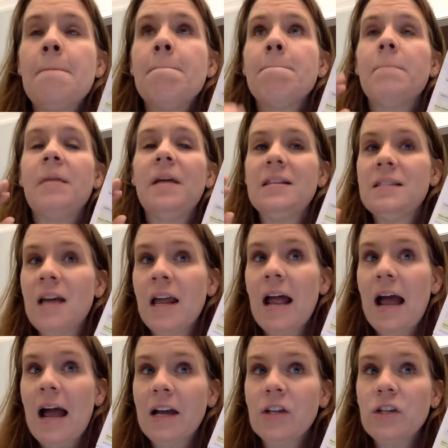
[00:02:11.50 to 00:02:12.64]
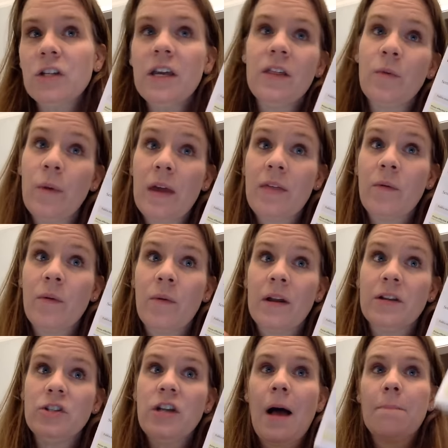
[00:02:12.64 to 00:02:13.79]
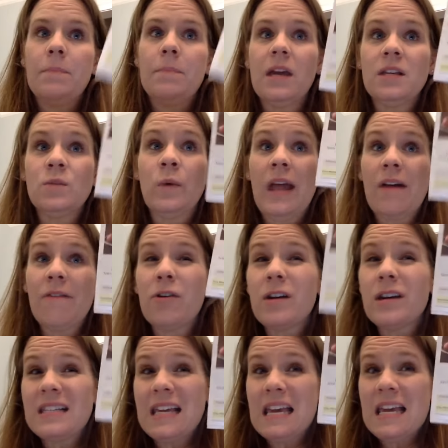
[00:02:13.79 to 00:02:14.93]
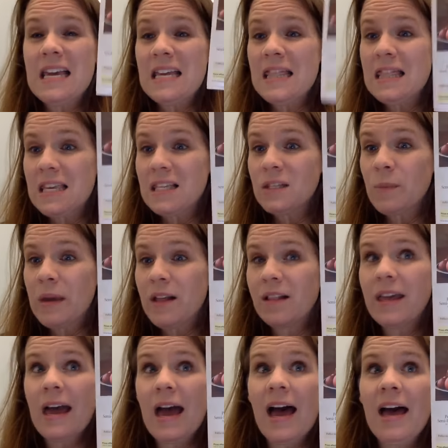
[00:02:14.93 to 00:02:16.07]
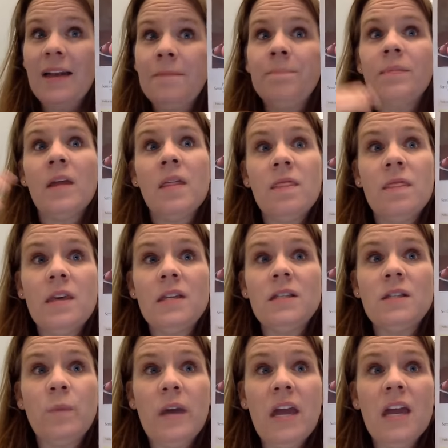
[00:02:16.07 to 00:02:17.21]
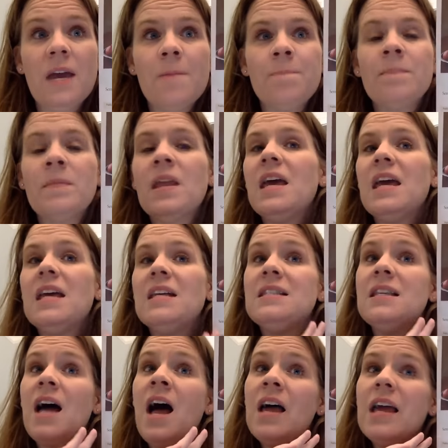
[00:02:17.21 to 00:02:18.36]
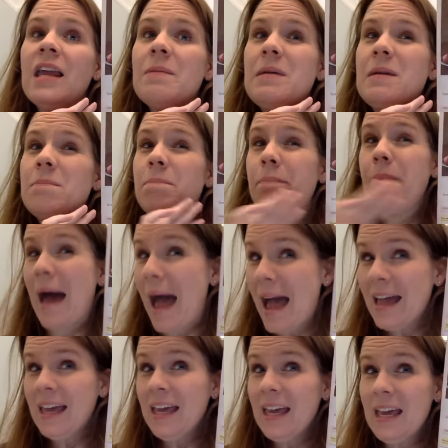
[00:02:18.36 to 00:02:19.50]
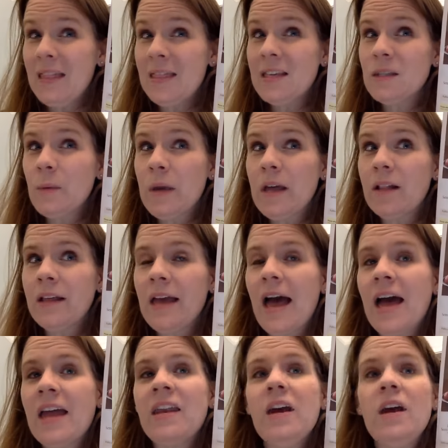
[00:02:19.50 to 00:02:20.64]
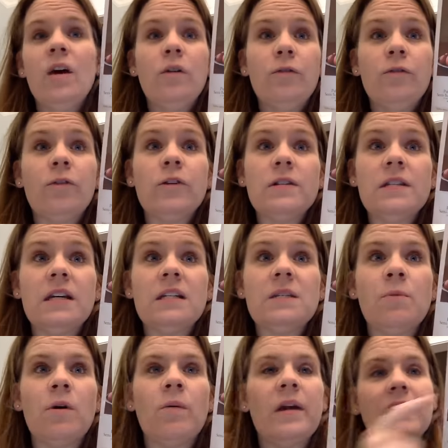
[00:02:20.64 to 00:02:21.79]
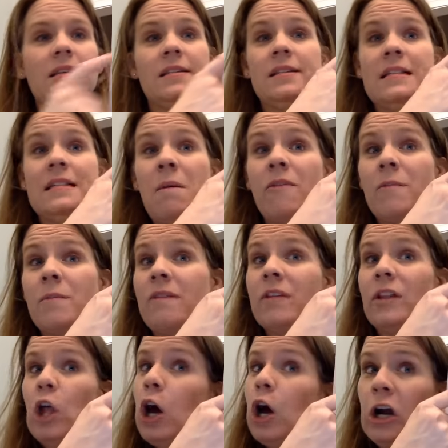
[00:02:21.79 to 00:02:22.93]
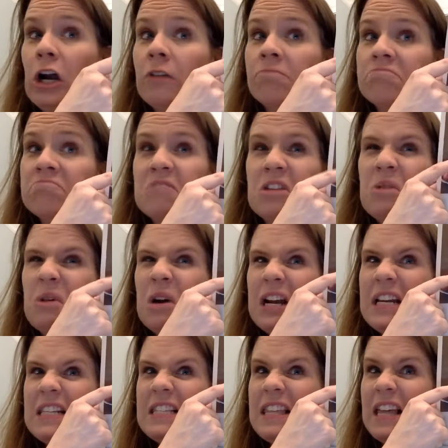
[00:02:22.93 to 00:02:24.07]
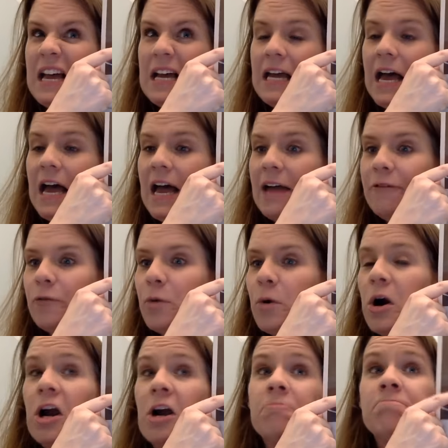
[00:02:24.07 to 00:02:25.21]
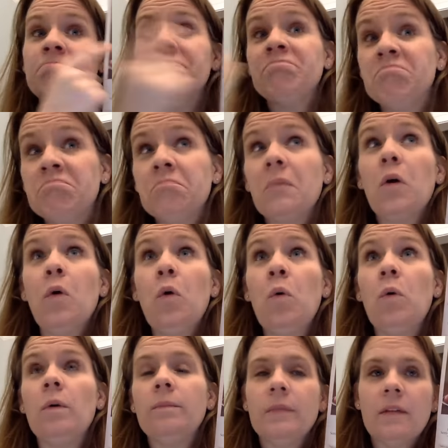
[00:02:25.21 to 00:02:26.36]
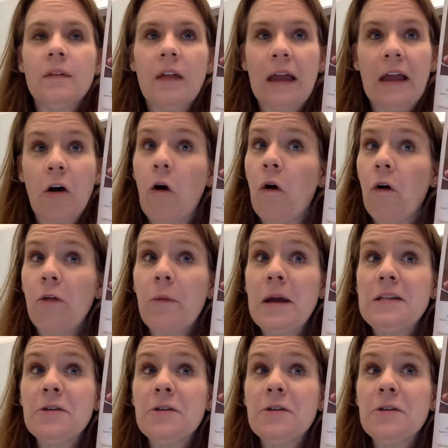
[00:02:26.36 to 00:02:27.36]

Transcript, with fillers: But that's not actually the way that we want to shop because whatever is in this weekly ad this week is not going to be back in this weekly ad for six more weeks, and some of them even longer. You aren't going to see that guy for, ooh, like all the way till